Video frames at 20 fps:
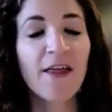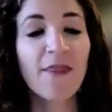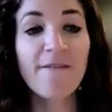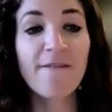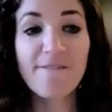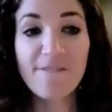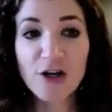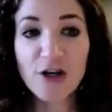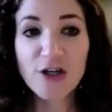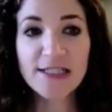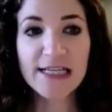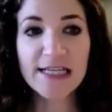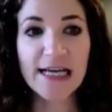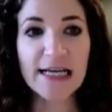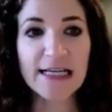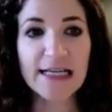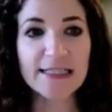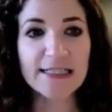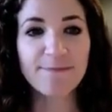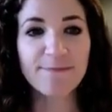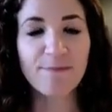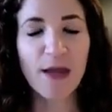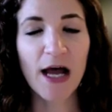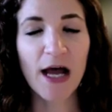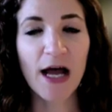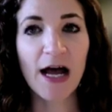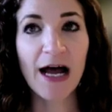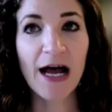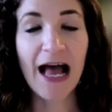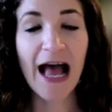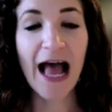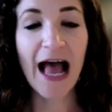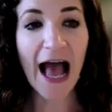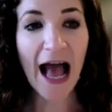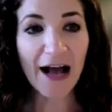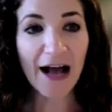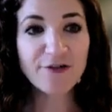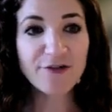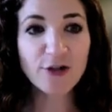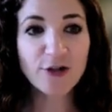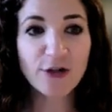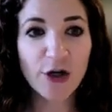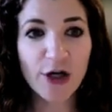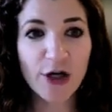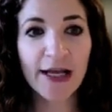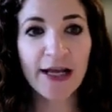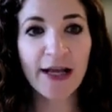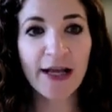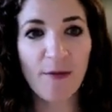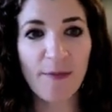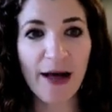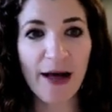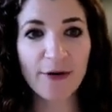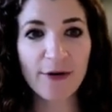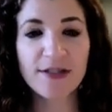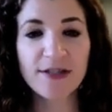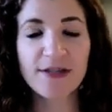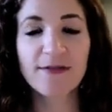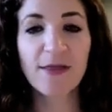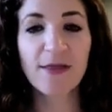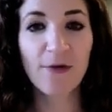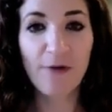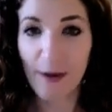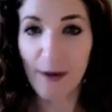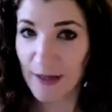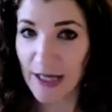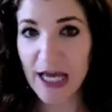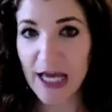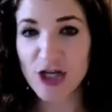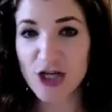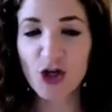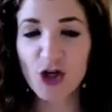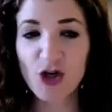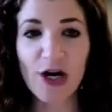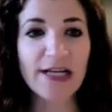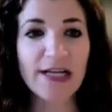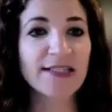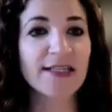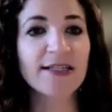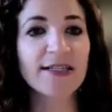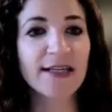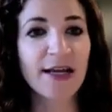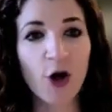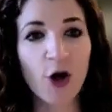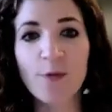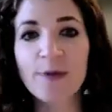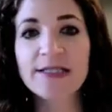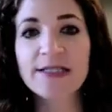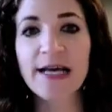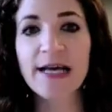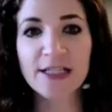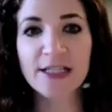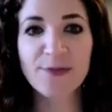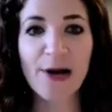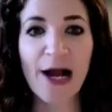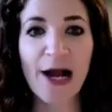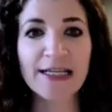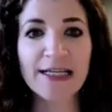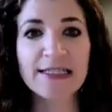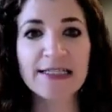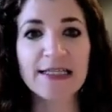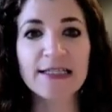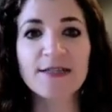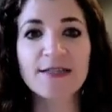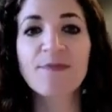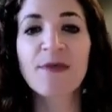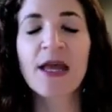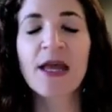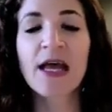The first is, after learning about the replication crisis and open science practices,